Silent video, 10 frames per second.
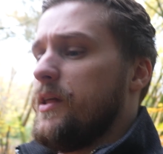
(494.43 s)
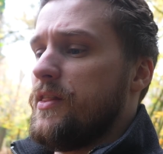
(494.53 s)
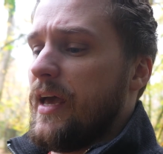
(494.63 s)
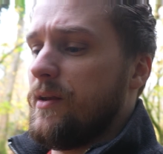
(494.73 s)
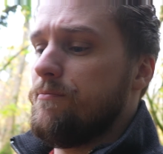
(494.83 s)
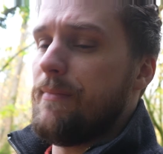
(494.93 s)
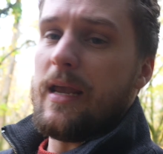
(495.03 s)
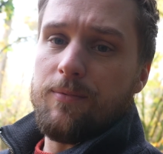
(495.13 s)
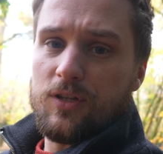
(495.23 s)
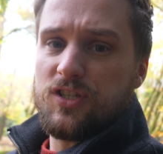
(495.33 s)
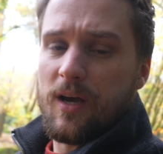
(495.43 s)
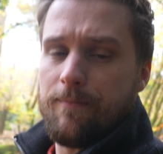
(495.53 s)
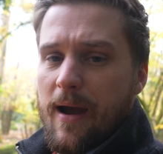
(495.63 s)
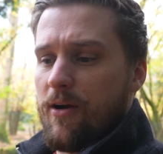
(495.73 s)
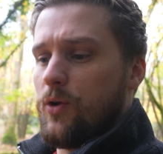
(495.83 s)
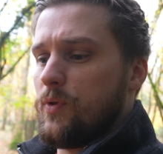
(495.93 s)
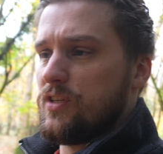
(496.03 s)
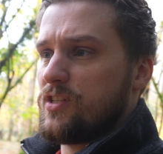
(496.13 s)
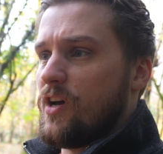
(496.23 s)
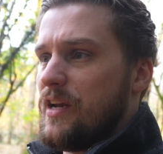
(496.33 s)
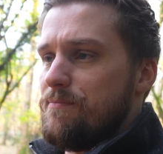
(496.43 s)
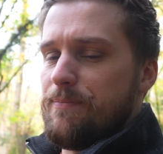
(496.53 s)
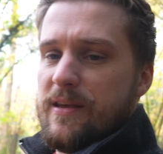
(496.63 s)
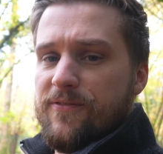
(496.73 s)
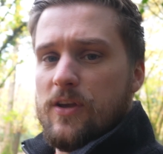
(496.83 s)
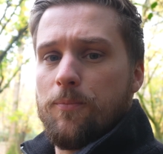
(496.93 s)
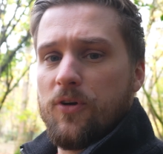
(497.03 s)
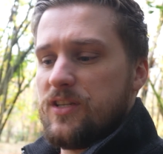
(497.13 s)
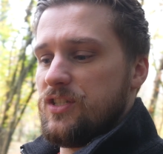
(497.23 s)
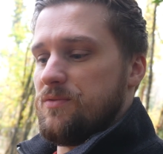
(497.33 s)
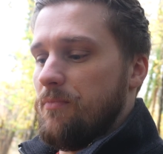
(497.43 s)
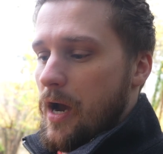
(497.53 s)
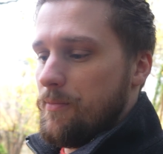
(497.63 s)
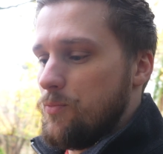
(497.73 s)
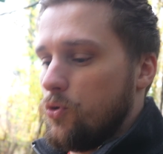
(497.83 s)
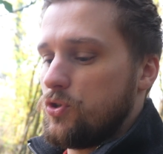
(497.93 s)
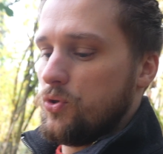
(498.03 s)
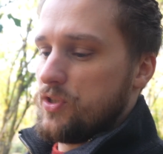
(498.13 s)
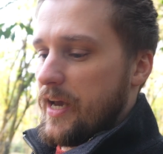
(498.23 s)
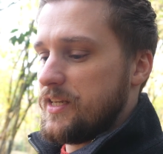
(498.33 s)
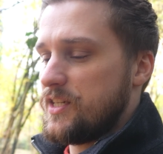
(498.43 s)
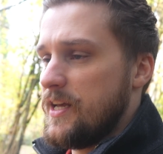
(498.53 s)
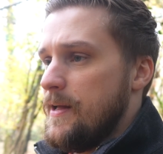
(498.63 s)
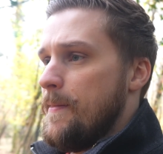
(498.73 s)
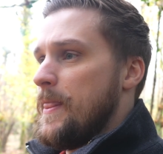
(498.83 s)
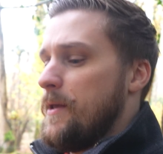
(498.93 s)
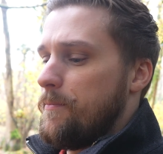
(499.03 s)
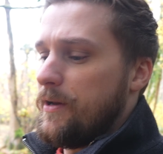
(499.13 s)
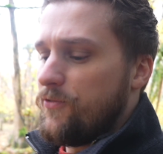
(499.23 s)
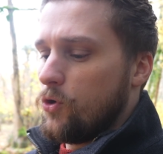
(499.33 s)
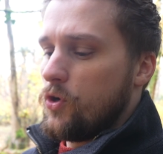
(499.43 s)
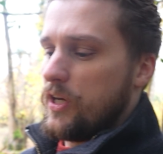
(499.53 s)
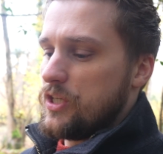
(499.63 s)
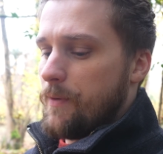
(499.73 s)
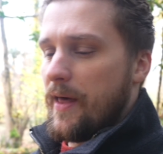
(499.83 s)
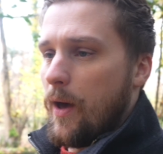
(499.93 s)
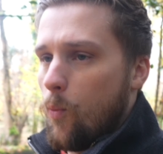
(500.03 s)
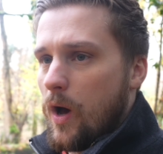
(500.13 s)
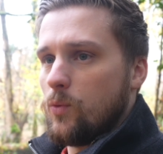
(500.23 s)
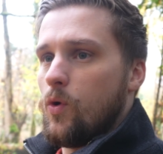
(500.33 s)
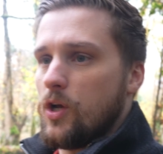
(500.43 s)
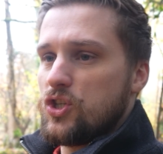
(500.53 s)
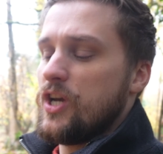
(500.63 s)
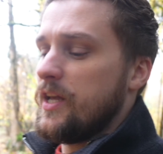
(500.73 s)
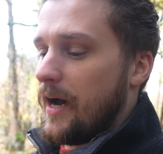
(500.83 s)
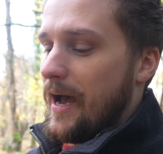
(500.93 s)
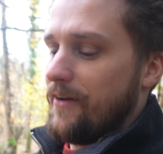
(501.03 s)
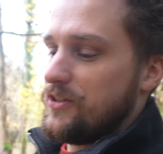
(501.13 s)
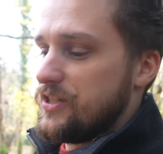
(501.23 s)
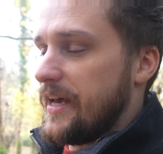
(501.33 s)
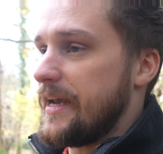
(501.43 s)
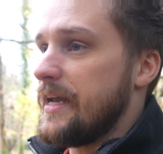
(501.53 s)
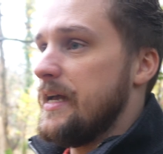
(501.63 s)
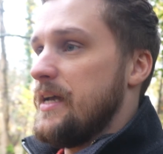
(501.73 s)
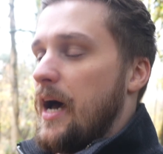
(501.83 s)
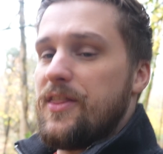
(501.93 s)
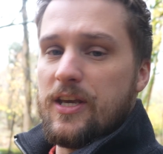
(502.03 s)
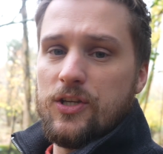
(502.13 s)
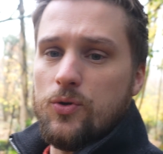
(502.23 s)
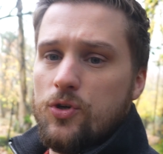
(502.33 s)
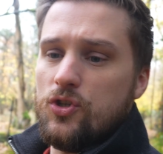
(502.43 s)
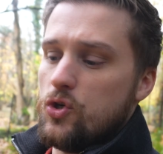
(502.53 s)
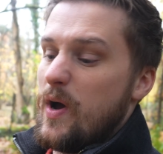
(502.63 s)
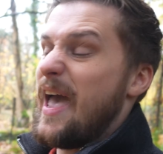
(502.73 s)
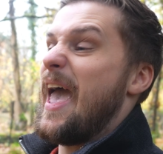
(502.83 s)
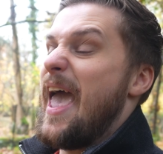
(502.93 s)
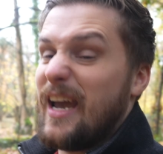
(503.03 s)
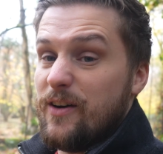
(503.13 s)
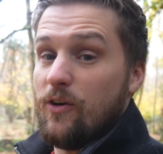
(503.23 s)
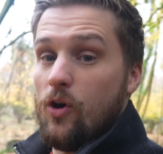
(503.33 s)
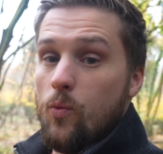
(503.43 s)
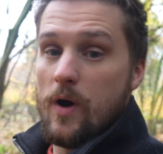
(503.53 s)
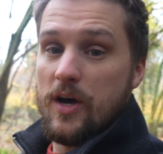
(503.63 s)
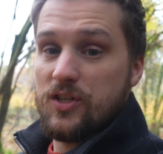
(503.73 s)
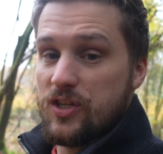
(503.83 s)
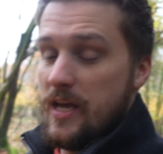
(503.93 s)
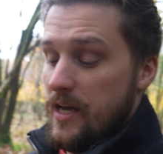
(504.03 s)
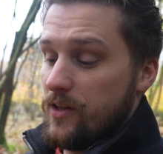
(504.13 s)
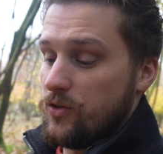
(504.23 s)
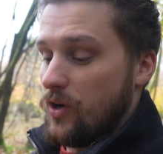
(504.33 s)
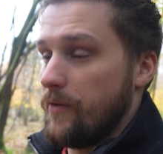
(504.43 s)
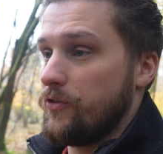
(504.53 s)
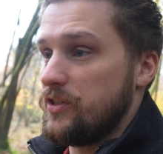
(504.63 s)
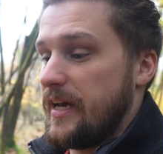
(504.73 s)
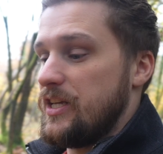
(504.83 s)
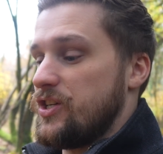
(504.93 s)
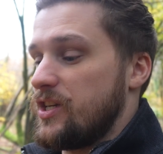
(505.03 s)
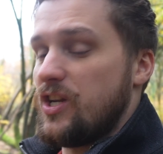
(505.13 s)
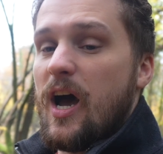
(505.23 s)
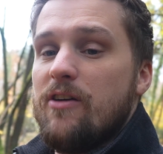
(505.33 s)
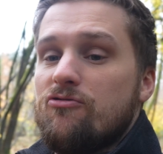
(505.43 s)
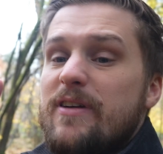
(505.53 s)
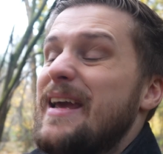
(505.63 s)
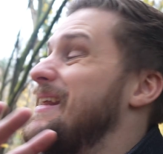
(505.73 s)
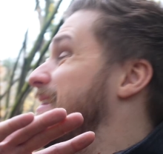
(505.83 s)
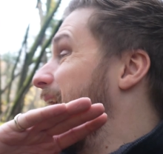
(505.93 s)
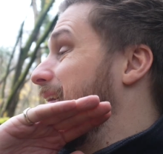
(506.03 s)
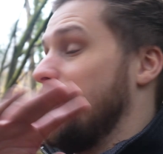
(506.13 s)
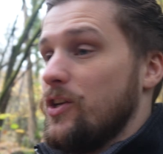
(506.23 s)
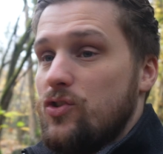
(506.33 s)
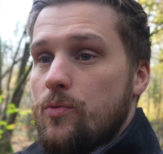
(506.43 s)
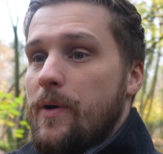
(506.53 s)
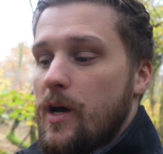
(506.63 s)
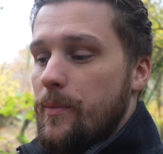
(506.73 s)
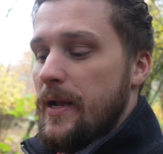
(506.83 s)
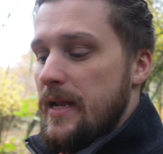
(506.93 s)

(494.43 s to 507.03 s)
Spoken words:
then maybe the Submariner with its slightly beefier presence might be more to your taste. But if you're looking to buy that one watch, I have to say, I think you could do a heck of a lot worse than going for a Datejust. I really think they are superb.